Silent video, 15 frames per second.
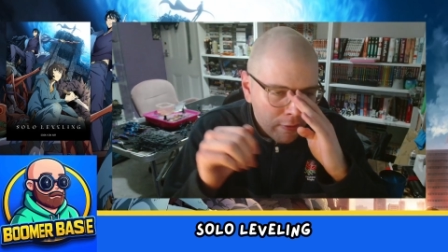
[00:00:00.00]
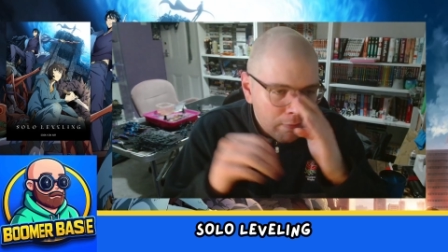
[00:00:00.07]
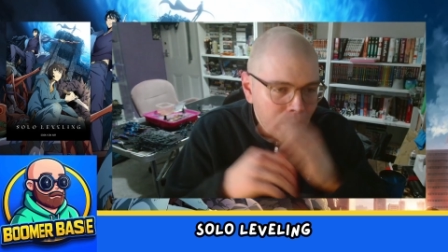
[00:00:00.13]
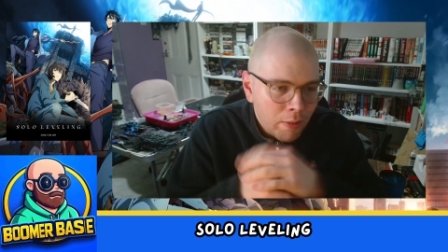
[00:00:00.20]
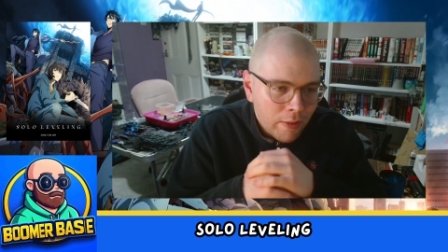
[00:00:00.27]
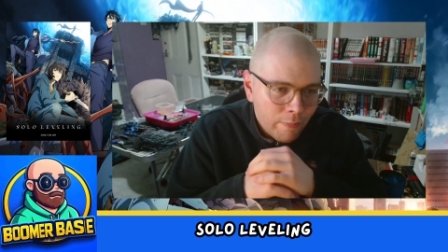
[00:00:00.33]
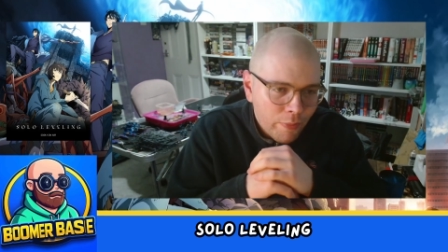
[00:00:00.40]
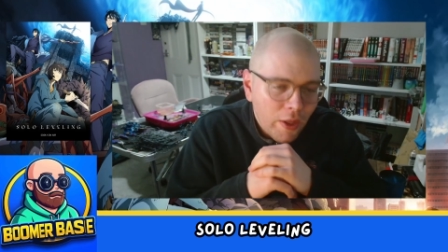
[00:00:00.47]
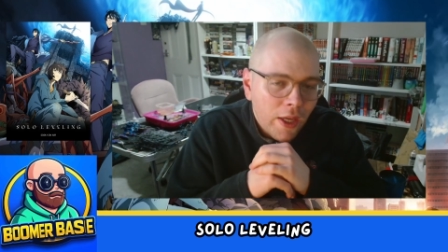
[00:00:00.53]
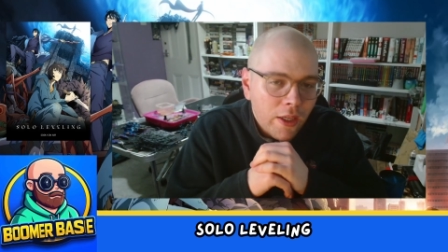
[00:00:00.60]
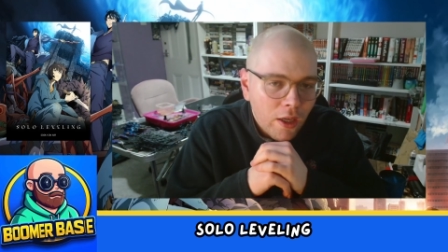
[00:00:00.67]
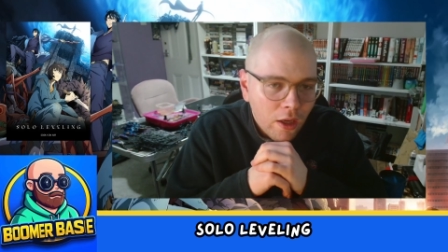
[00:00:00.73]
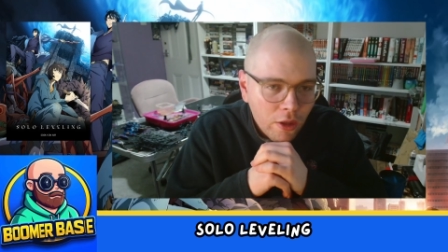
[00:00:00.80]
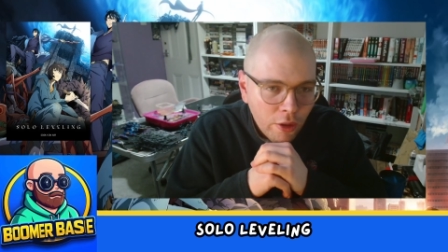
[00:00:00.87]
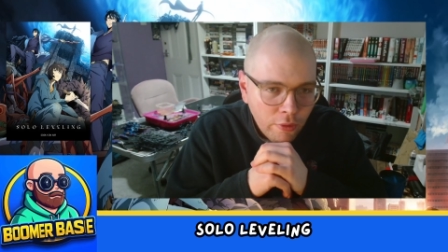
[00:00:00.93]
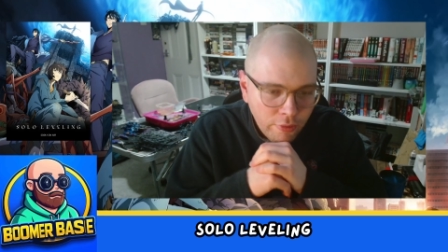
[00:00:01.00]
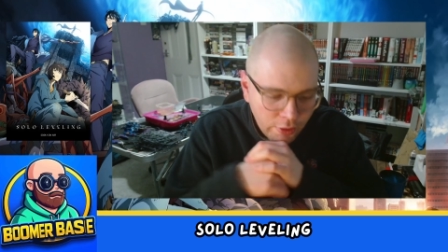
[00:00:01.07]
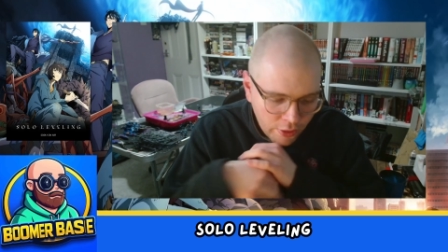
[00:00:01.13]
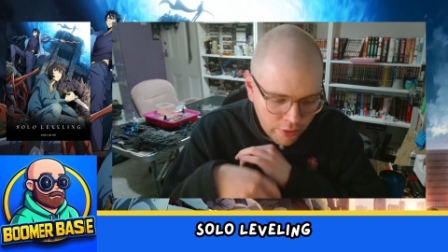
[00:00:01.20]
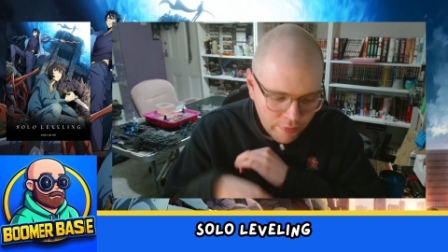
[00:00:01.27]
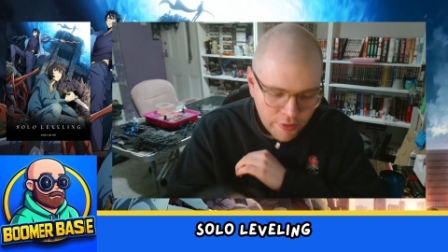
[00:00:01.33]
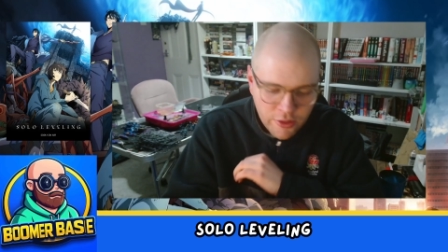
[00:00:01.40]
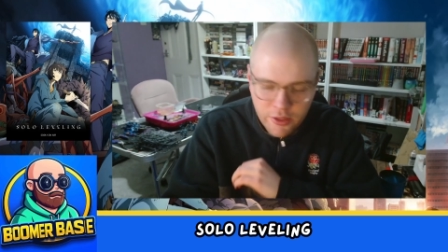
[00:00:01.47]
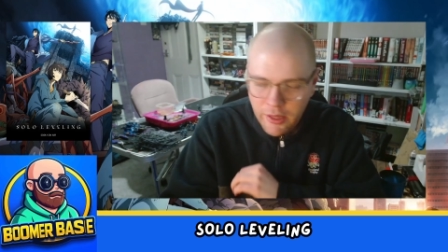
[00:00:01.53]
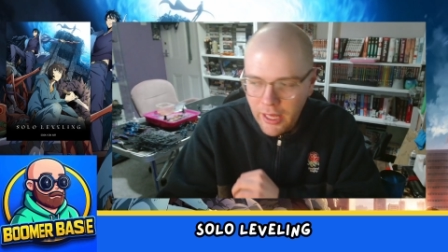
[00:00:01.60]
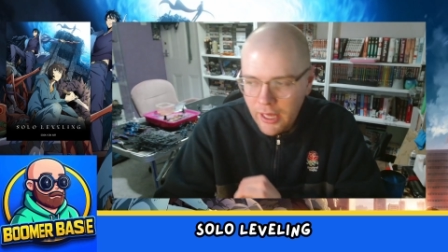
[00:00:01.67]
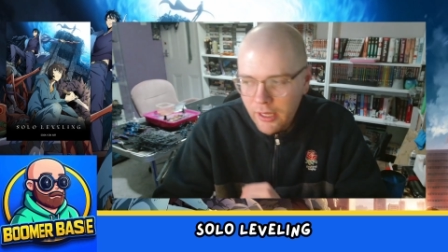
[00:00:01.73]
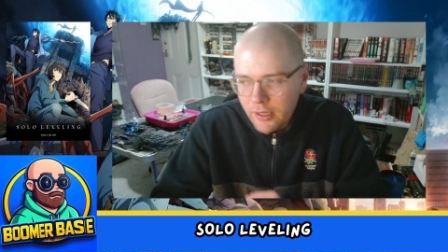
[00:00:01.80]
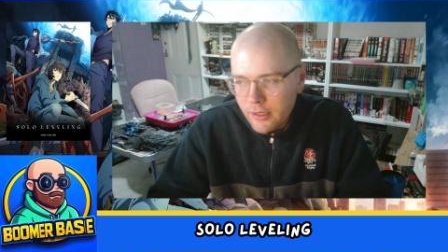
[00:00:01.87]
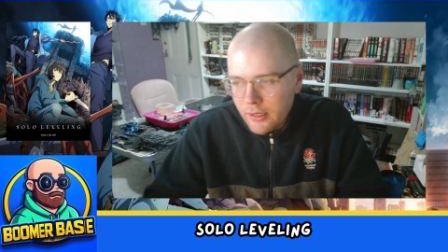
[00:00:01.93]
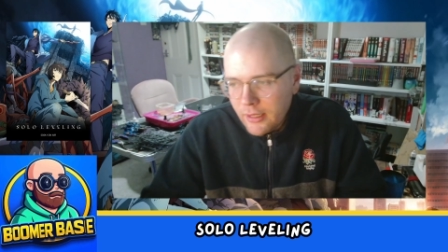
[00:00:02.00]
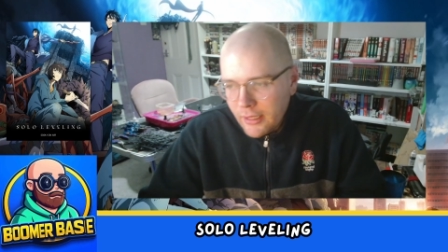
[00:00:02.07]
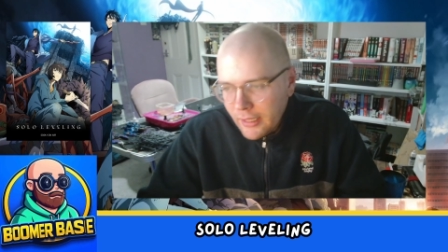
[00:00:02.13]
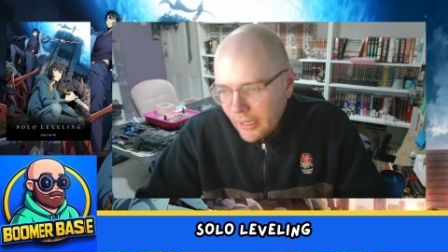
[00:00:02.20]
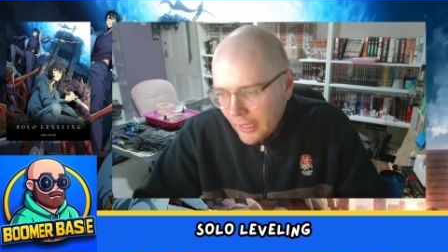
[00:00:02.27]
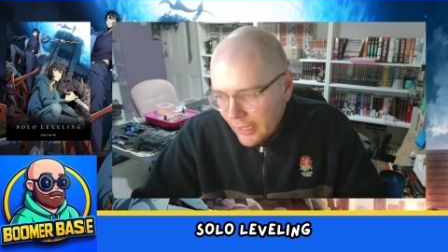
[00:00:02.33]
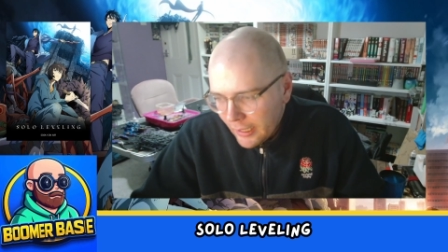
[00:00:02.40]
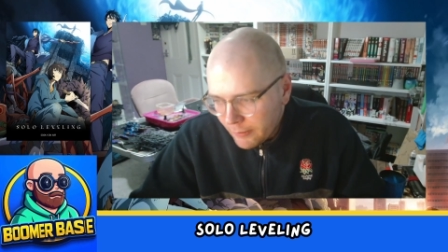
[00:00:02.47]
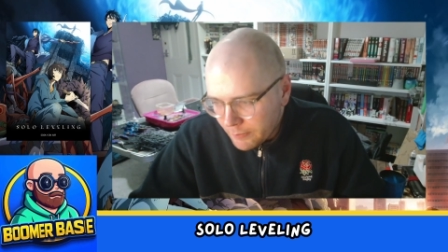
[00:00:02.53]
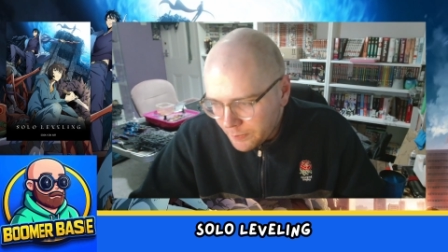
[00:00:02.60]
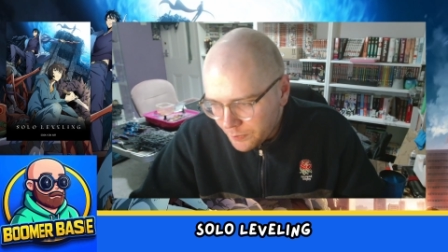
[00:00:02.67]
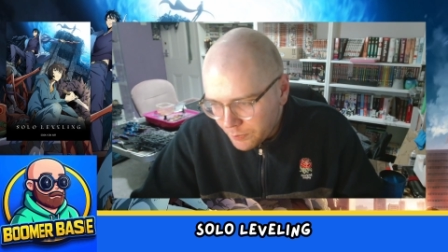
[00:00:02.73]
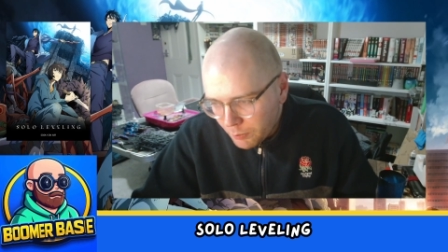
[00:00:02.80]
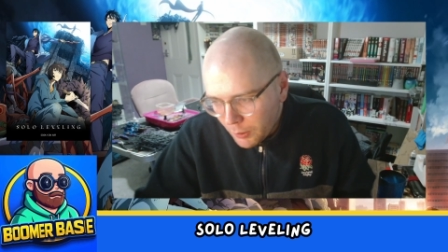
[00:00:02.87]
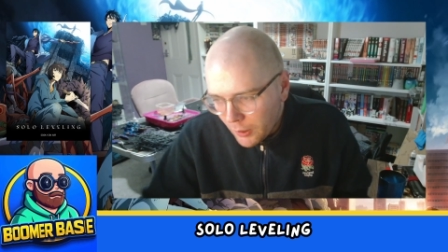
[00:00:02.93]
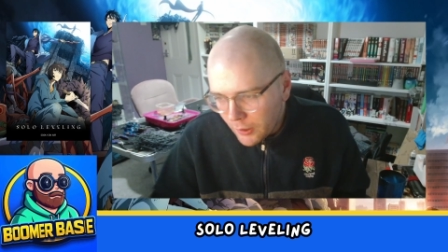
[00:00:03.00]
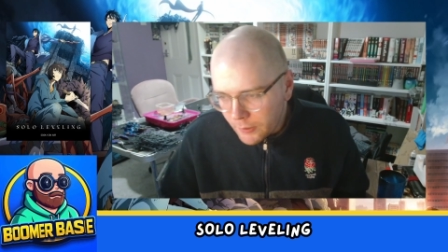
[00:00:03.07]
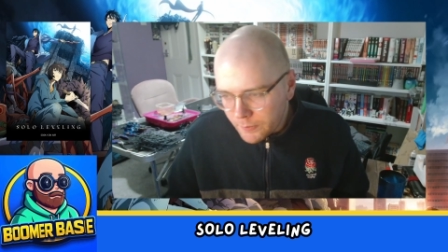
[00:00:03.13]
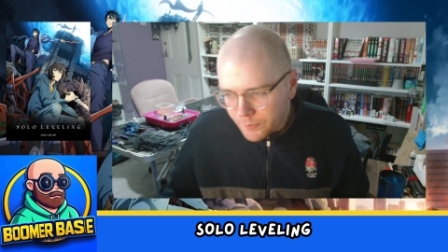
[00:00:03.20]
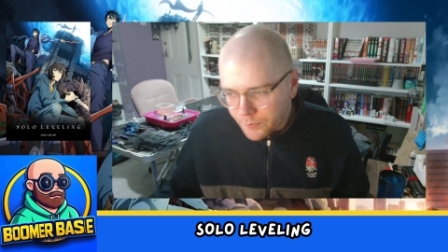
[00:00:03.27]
But I can't go further into that. But